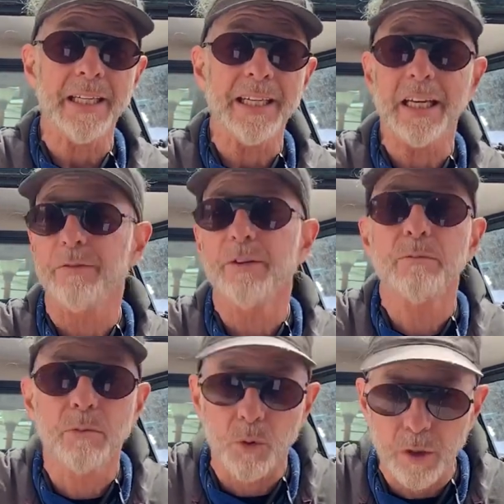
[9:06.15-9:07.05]
in even
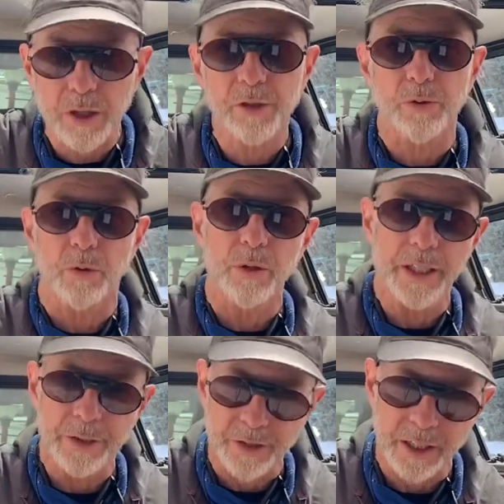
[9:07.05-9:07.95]
more control
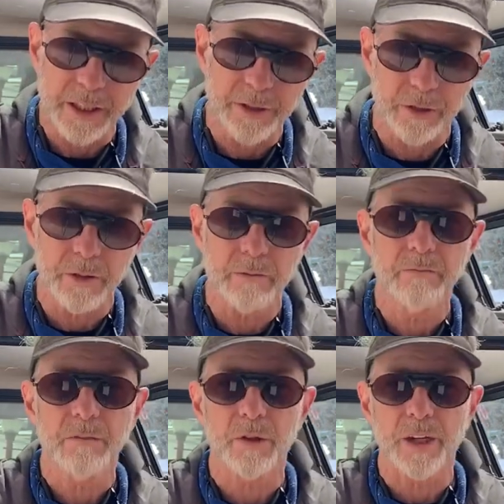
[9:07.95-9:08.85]
in your tele turn,
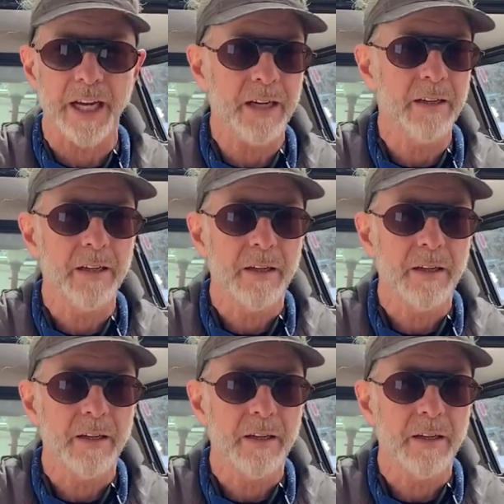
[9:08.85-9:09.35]
okay?